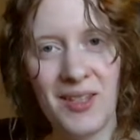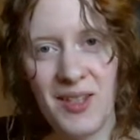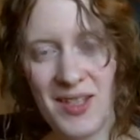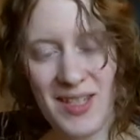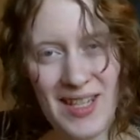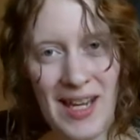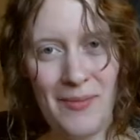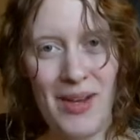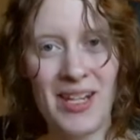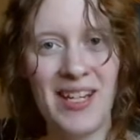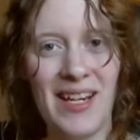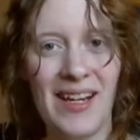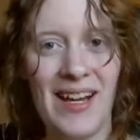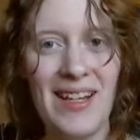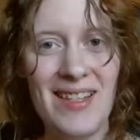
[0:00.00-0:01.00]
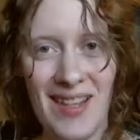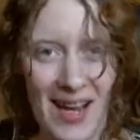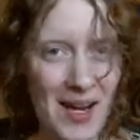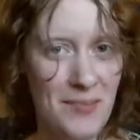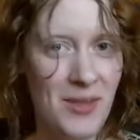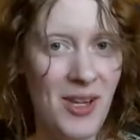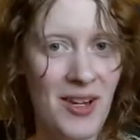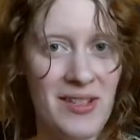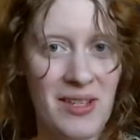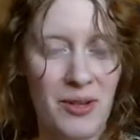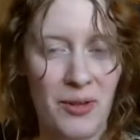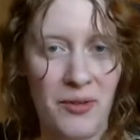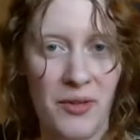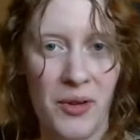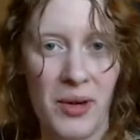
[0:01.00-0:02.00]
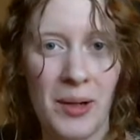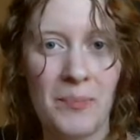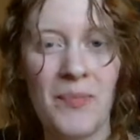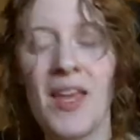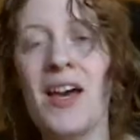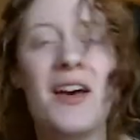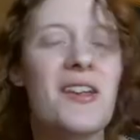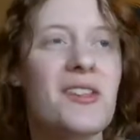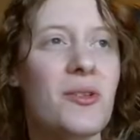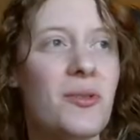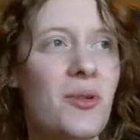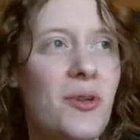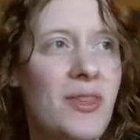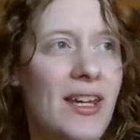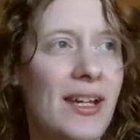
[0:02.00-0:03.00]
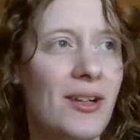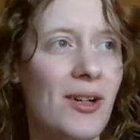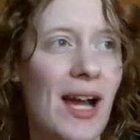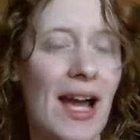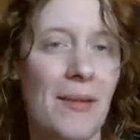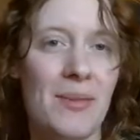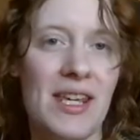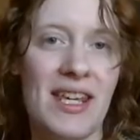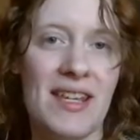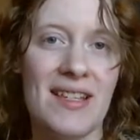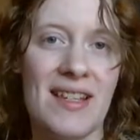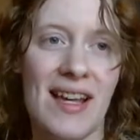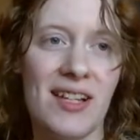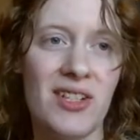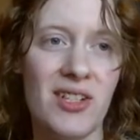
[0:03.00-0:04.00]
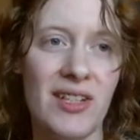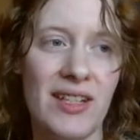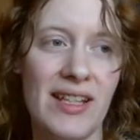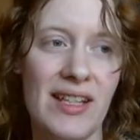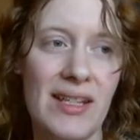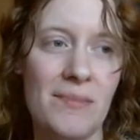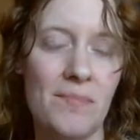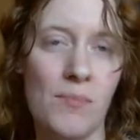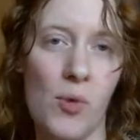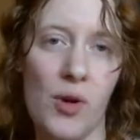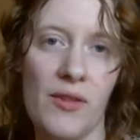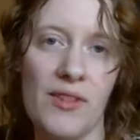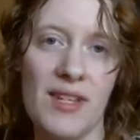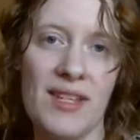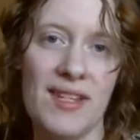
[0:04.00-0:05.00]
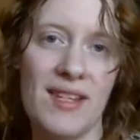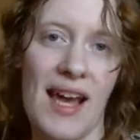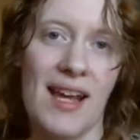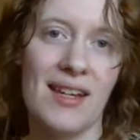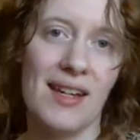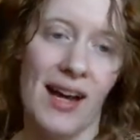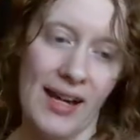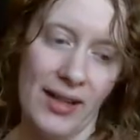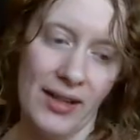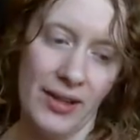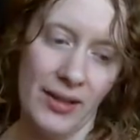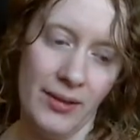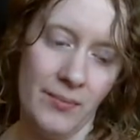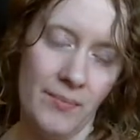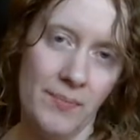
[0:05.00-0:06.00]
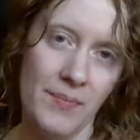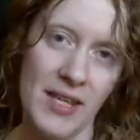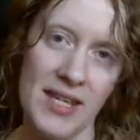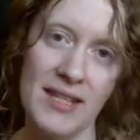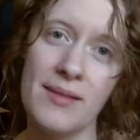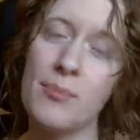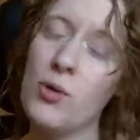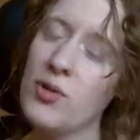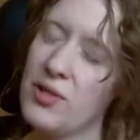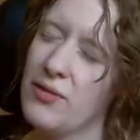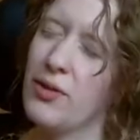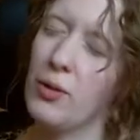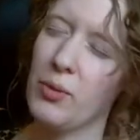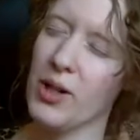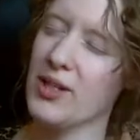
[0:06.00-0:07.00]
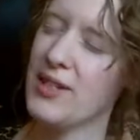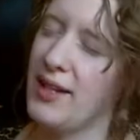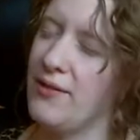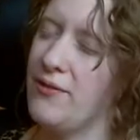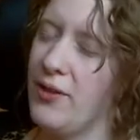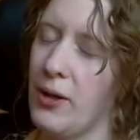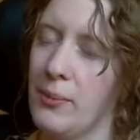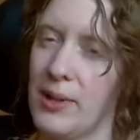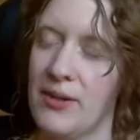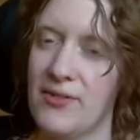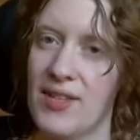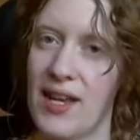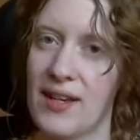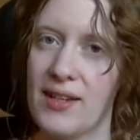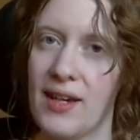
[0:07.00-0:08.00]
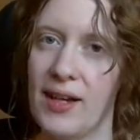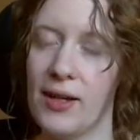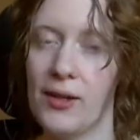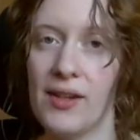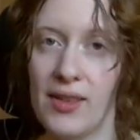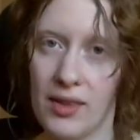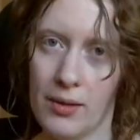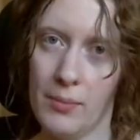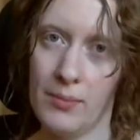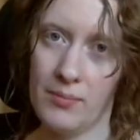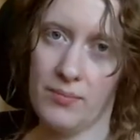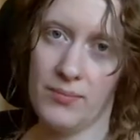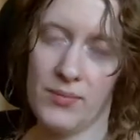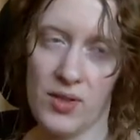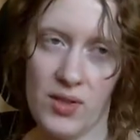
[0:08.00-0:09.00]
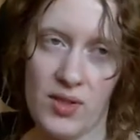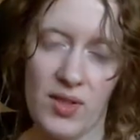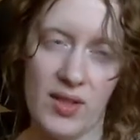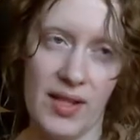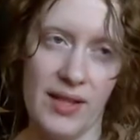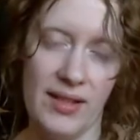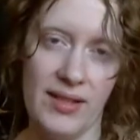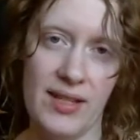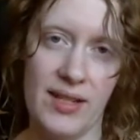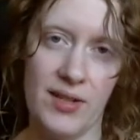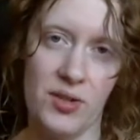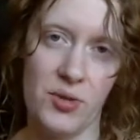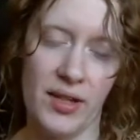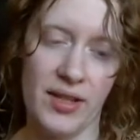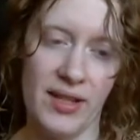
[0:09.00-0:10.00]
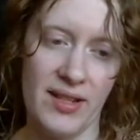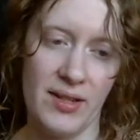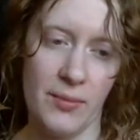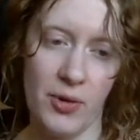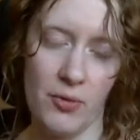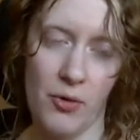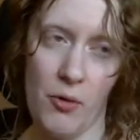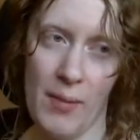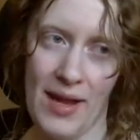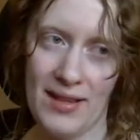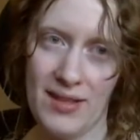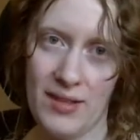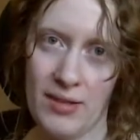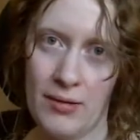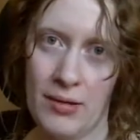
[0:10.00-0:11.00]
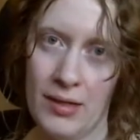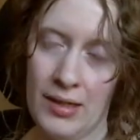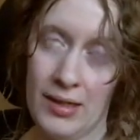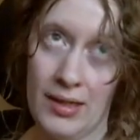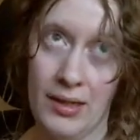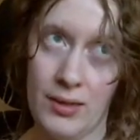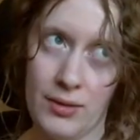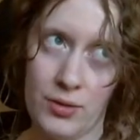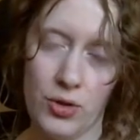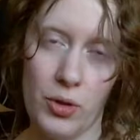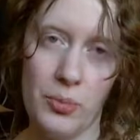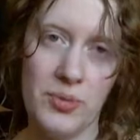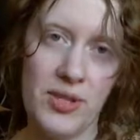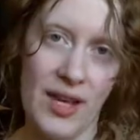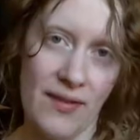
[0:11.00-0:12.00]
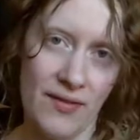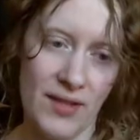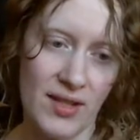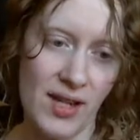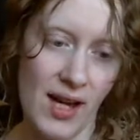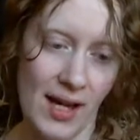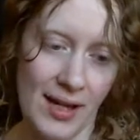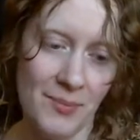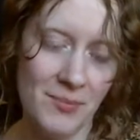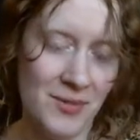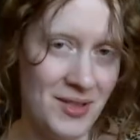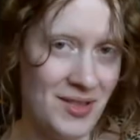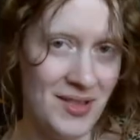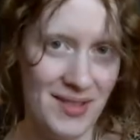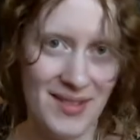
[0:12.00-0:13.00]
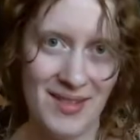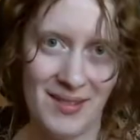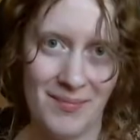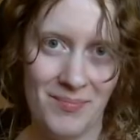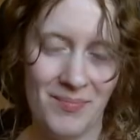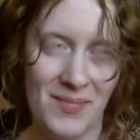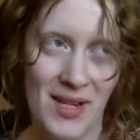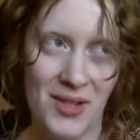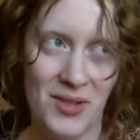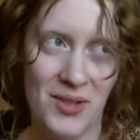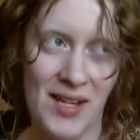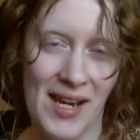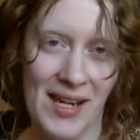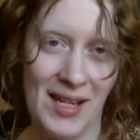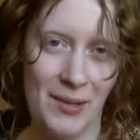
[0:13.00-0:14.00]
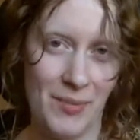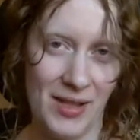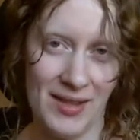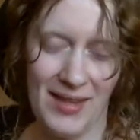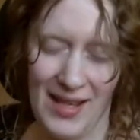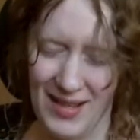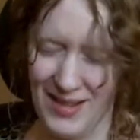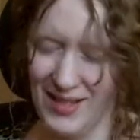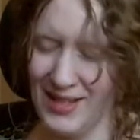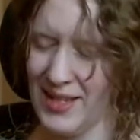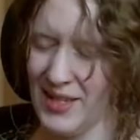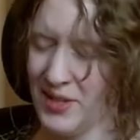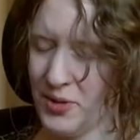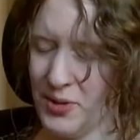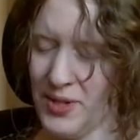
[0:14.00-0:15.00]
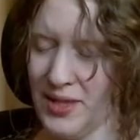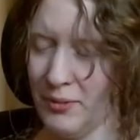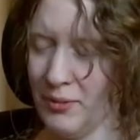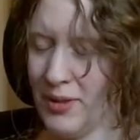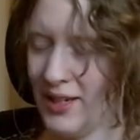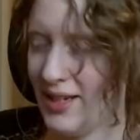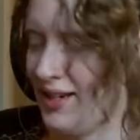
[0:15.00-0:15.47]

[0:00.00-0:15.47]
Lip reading: Good day, my Janites. I'm the Austen Reviewer. So Northanger Abbey is actually more of a satire piece. Most of her works had a fair bit of satire in them, just kind of deconstructing some of the romance tropes at the time, which is entertaining, but that's a history thing. We'll get